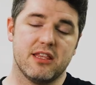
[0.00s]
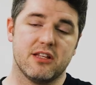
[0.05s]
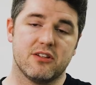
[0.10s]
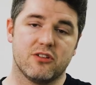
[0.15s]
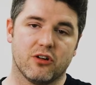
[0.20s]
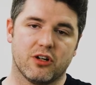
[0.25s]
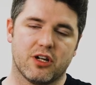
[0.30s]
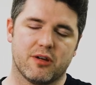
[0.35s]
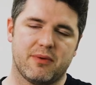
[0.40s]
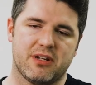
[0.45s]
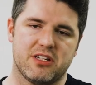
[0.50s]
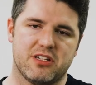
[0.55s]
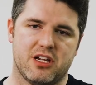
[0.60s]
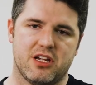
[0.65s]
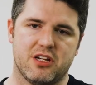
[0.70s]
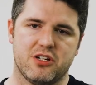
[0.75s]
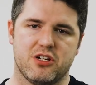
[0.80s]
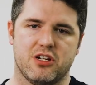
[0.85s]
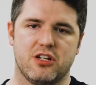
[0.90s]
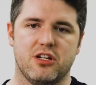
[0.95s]
the
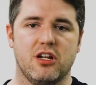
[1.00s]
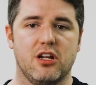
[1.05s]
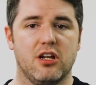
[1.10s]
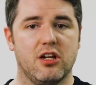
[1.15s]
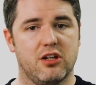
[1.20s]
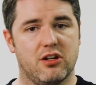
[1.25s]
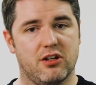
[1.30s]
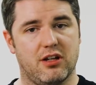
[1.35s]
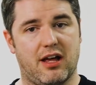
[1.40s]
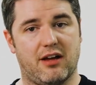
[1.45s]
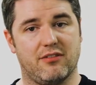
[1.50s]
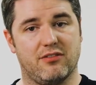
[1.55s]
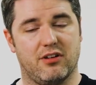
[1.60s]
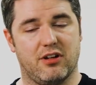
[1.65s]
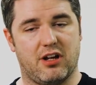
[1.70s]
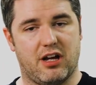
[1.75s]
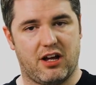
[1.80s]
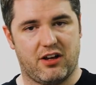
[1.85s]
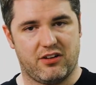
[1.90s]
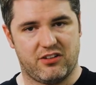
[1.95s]
documentation, you'll have
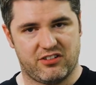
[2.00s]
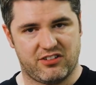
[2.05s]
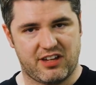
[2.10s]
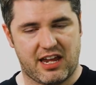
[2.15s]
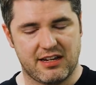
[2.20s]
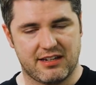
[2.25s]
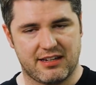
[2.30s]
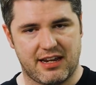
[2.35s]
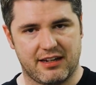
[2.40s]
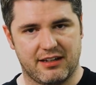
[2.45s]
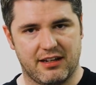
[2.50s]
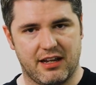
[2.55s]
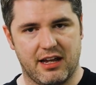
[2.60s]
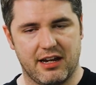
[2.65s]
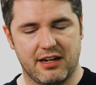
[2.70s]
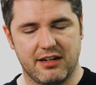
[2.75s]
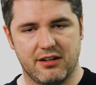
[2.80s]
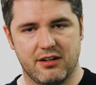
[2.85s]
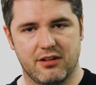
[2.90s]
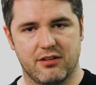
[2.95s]
a set
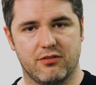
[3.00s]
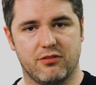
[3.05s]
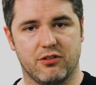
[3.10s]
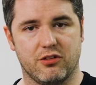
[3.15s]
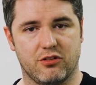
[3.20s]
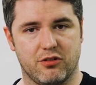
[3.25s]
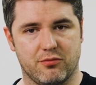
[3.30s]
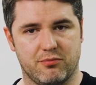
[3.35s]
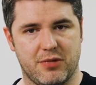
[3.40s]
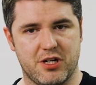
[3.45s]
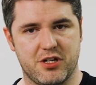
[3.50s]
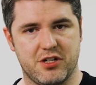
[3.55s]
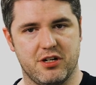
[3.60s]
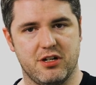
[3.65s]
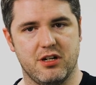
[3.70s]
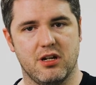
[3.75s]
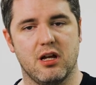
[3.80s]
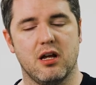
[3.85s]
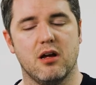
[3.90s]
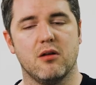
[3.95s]
deadline for
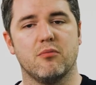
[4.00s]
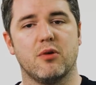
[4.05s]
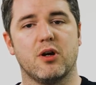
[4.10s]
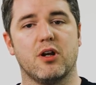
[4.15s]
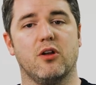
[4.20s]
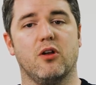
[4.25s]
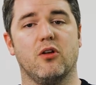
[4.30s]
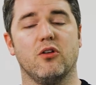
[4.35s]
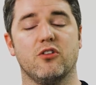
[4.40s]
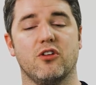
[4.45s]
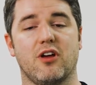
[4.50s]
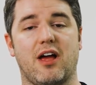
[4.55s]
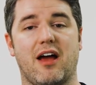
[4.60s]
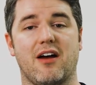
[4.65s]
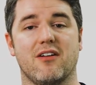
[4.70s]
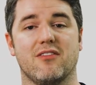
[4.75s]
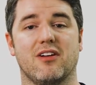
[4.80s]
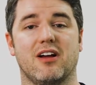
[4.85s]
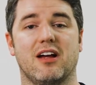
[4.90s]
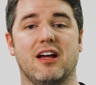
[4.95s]
submission, but you'll also
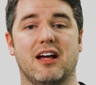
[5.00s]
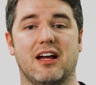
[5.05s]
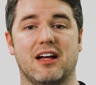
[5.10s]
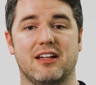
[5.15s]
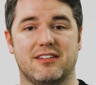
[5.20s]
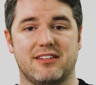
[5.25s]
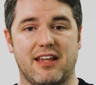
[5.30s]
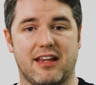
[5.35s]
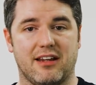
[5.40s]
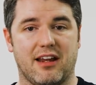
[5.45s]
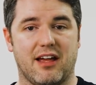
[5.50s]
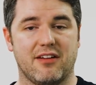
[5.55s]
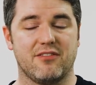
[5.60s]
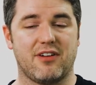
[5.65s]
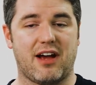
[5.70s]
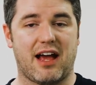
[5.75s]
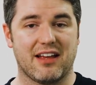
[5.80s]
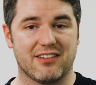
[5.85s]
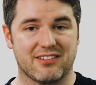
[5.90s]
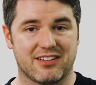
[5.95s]
have a deadline
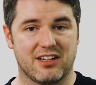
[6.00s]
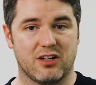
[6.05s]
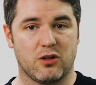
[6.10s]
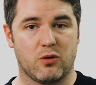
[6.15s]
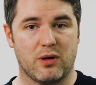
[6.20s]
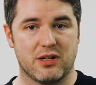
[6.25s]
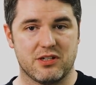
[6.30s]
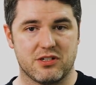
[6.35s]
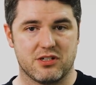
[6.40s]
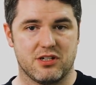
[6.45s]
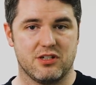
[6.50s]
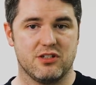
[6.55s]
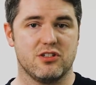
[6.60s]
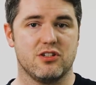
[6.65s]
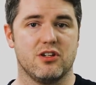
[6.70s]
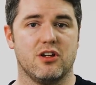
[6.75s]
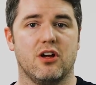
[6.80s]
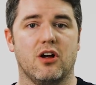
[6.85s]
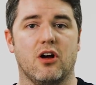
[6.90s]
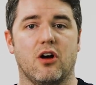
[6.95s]
for asking
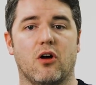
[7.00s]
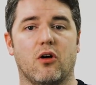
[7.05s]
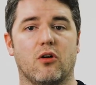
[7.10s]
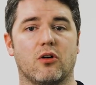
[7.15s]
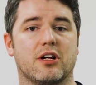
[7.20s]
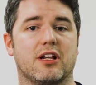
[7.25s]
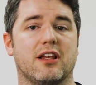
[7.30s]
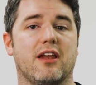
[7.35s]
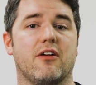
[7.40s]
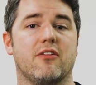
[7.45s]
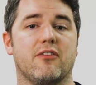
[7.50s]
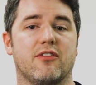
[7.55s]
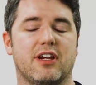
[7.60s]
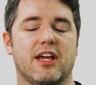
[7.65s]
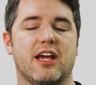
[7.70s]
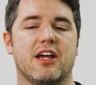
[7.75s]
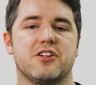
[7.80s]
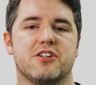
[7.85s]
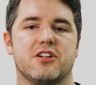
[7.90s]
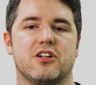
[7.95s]
questions or a
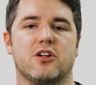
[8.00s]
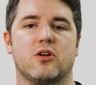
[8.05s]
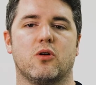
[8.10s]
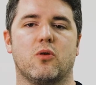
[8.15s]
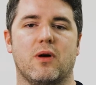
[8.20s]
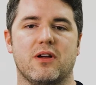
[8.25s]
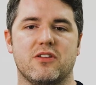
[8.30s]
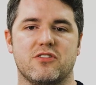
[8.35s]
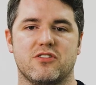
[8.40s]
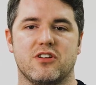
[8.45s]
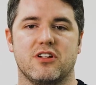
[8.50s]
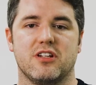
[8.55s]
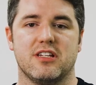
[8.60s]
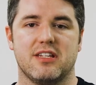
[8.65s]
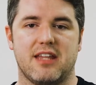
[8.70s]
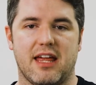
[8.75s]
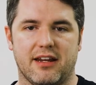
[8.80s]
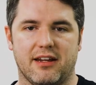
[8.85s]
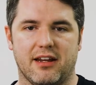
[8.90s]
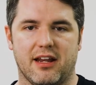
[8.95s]
clarification question
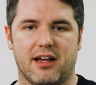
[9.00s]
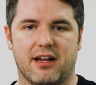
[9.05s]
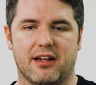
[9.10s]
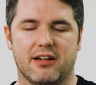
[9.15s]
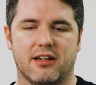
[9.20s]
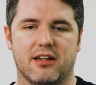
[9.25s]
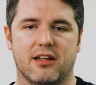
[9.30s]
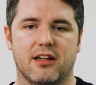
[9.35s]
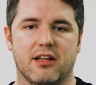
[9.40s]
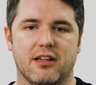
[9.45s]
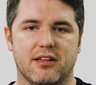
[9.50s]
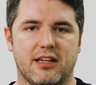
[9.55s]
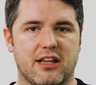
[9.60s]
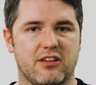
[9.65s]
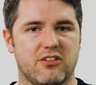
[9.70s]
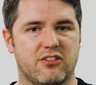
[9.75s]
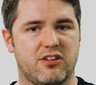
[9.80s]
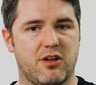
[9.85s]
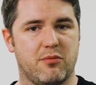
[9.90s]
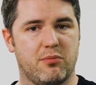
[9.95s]
deadline.
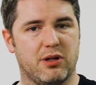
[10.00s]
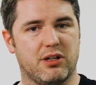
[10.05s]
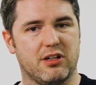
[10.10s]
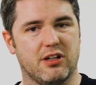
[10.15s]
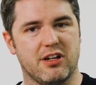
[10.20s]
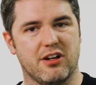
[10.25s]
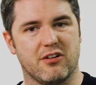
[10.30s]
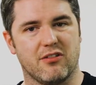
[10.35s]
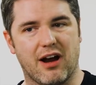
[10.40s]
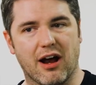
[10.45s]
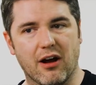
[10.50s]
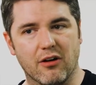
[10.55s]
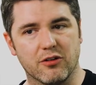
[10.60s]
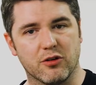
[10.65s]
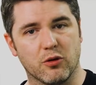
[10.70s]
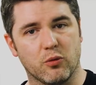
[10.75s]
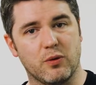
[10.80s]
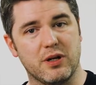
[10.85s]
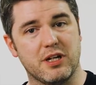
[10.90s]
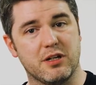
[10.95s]
That's typically around
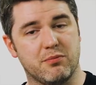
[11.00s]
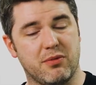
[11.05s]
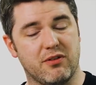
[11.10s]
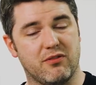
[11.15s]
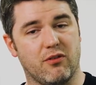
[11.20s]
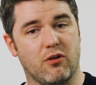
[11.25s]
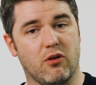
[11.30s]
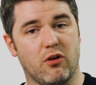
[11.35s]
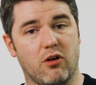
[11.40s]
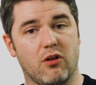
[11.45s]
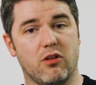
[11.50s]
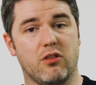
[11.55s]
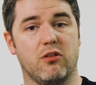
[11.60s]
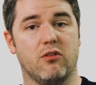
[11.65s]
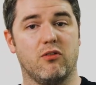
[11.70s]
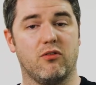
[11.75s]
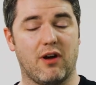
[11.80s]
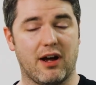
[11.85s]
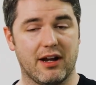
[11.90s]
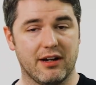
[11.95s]
a week before the
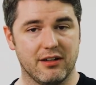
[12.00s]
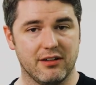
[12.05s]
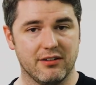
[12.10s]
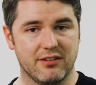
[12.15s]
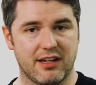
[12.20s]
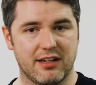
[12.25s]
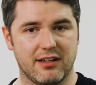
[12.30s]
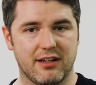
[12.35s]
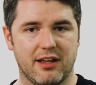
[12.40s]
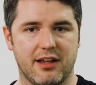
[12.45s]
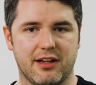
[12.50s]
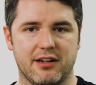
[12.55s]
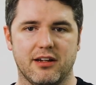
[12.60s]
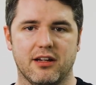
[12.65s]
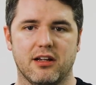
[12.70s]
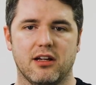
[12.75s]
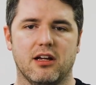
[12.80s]
final deadline,